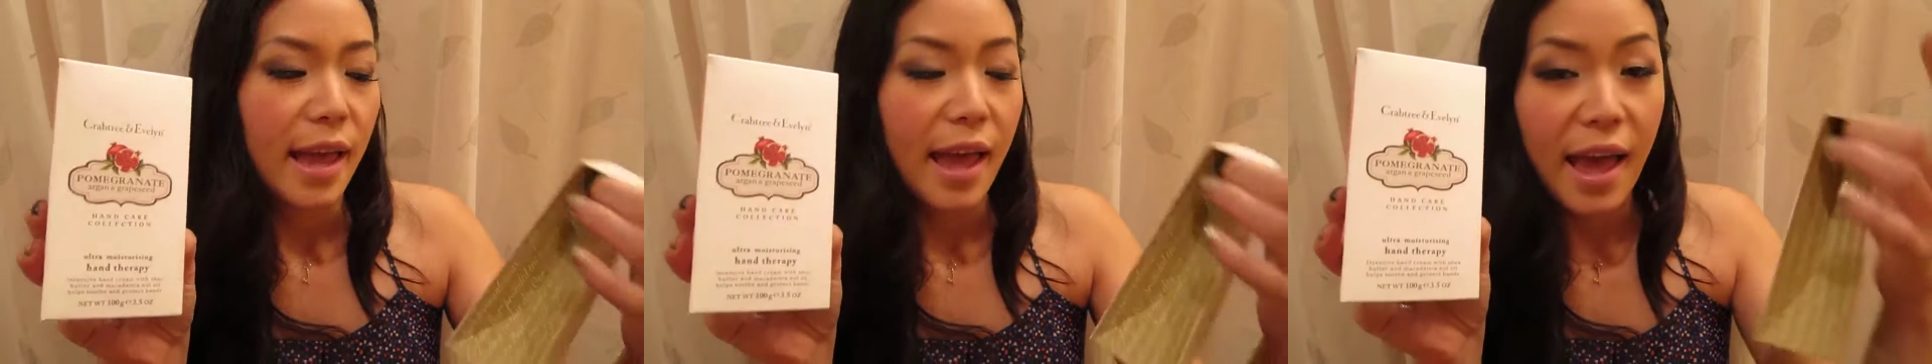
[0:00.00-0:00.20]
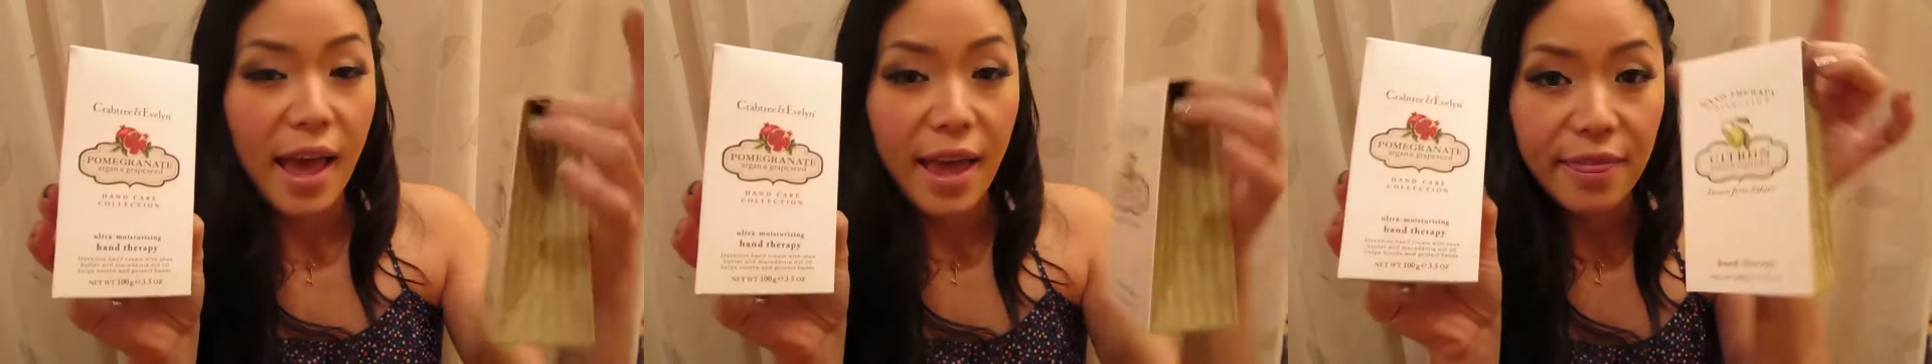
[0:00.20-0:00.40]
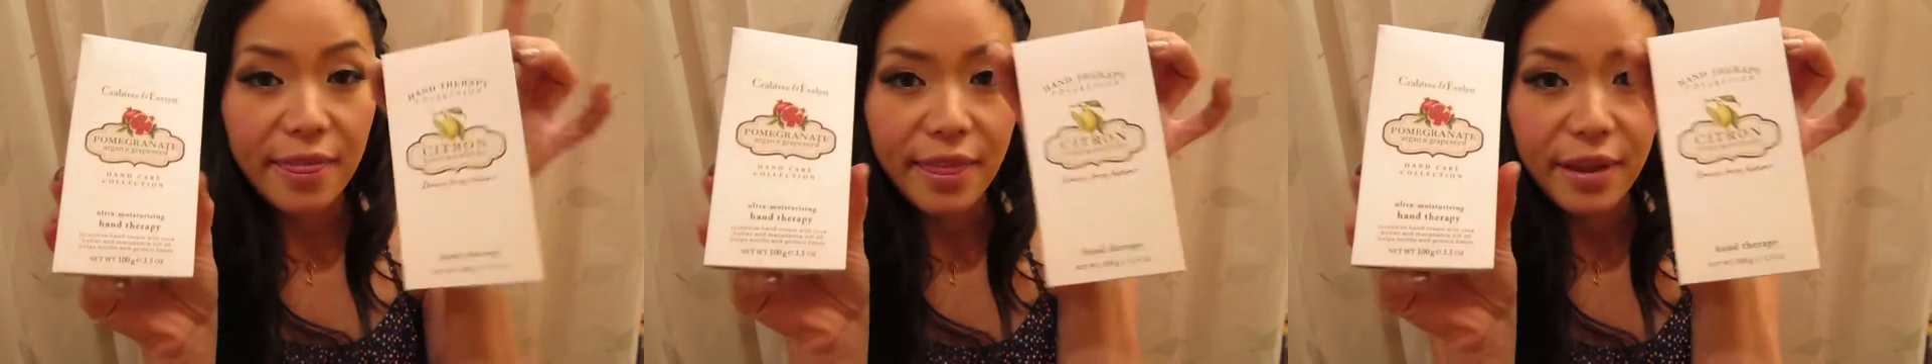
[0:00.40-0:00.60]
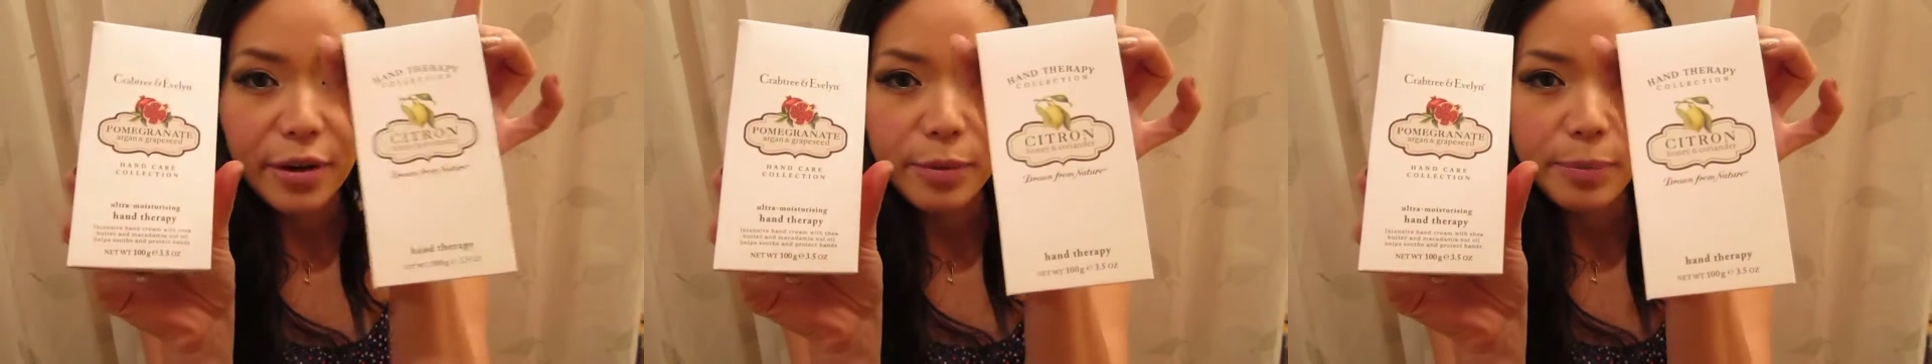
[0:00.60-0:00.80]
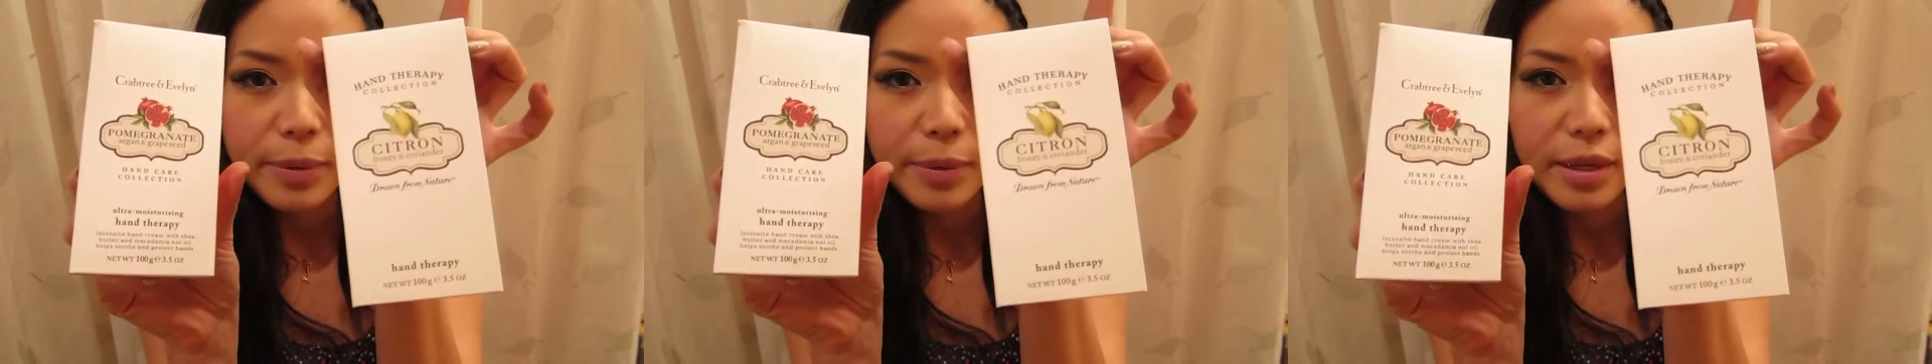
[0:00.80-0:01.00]
hand
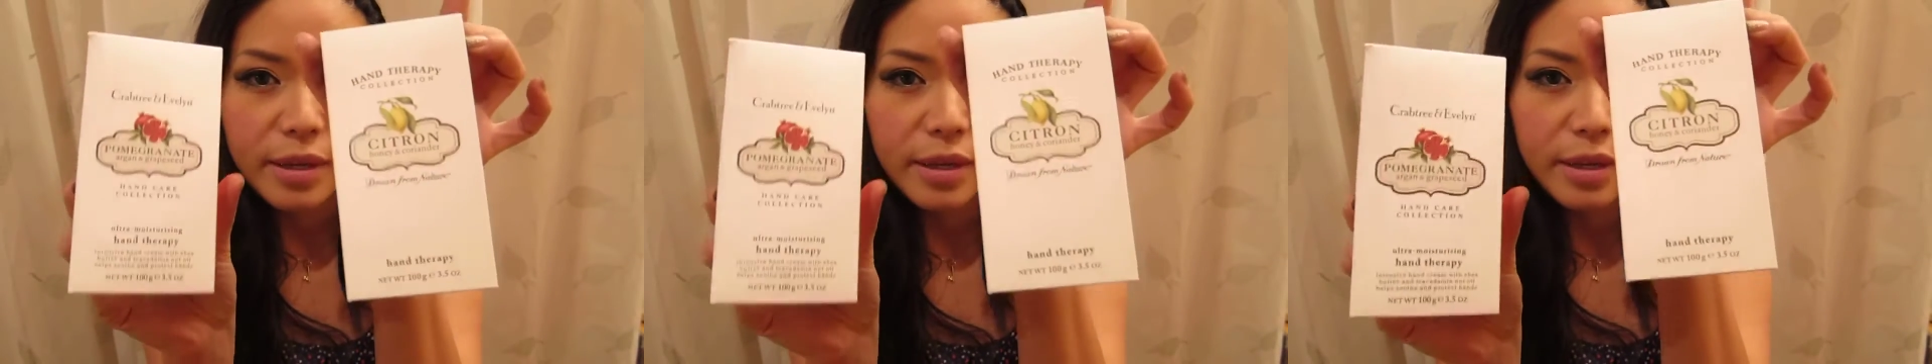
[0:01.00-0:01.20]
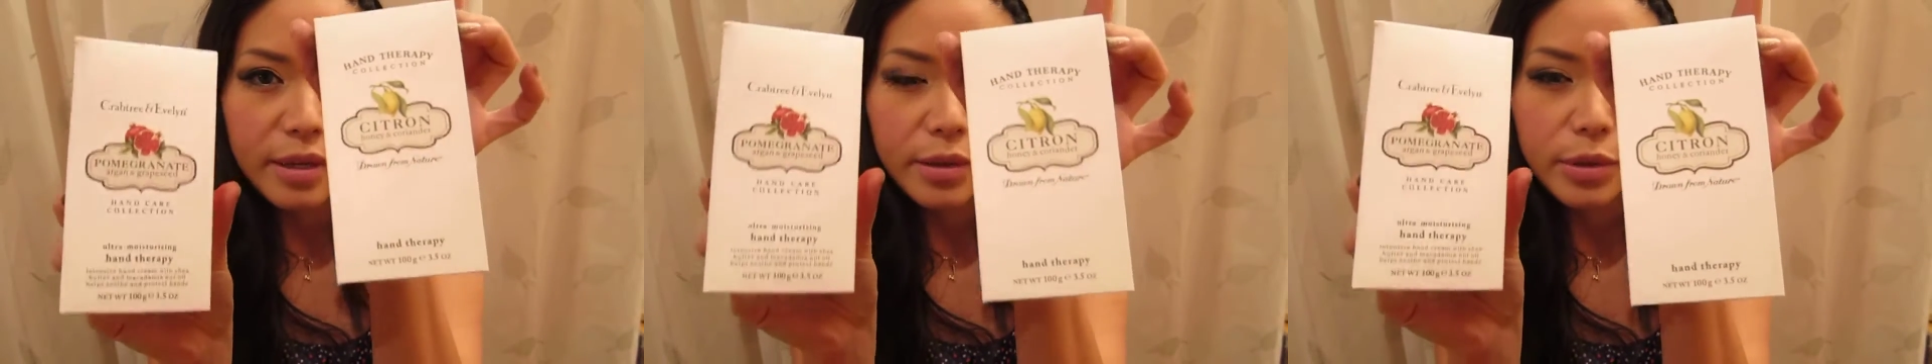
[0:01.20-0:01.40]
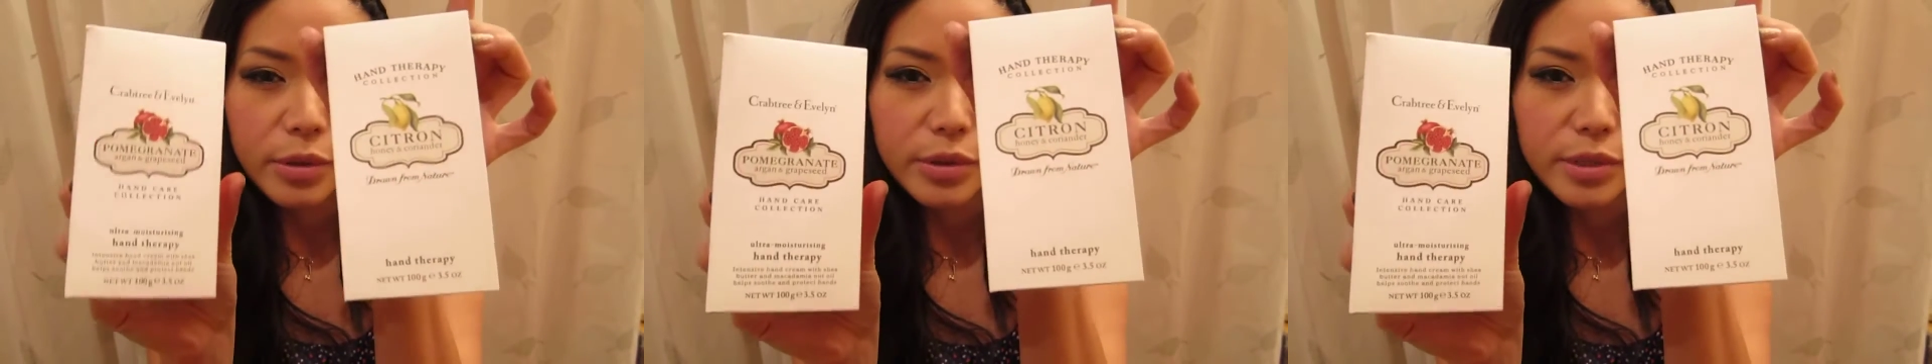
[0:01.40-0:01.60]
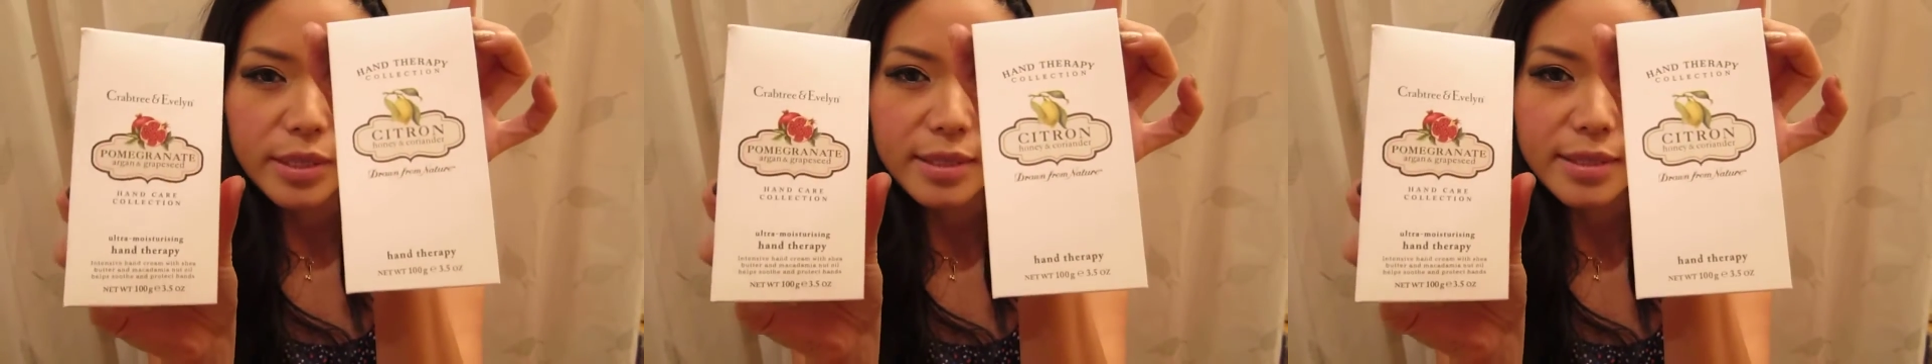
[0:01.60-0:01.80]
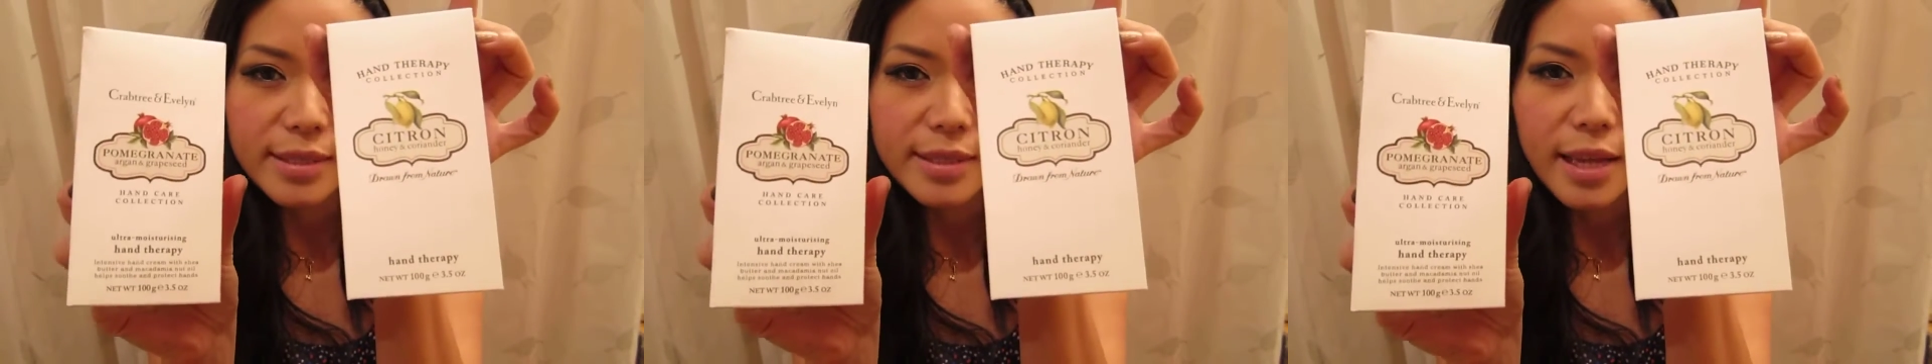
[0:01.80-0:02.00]
therapy
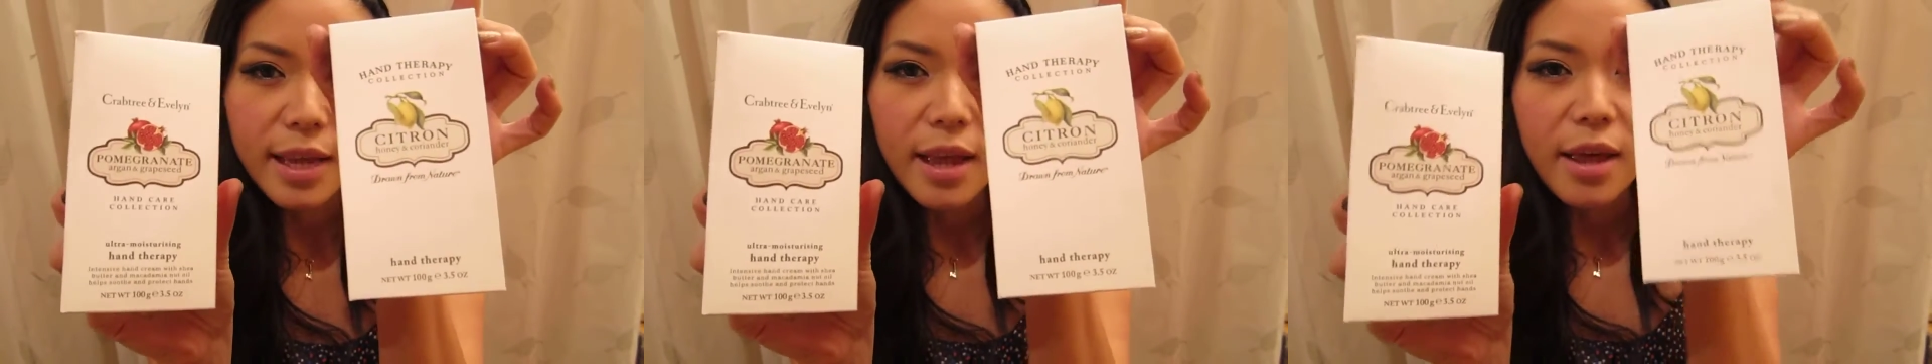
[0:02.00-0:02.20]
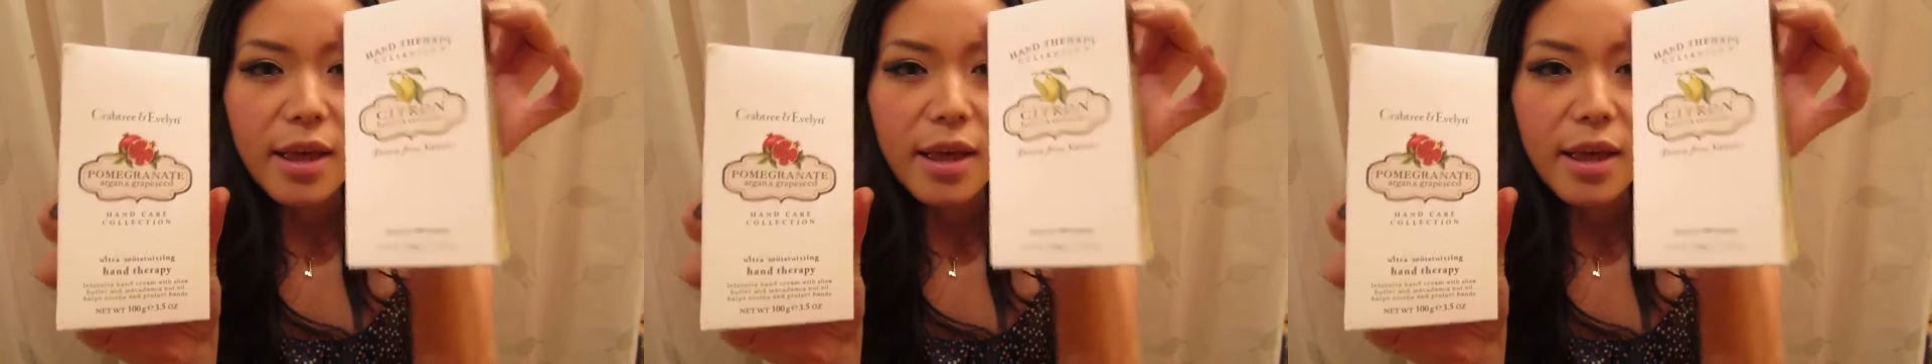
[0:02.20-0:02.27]
lotions.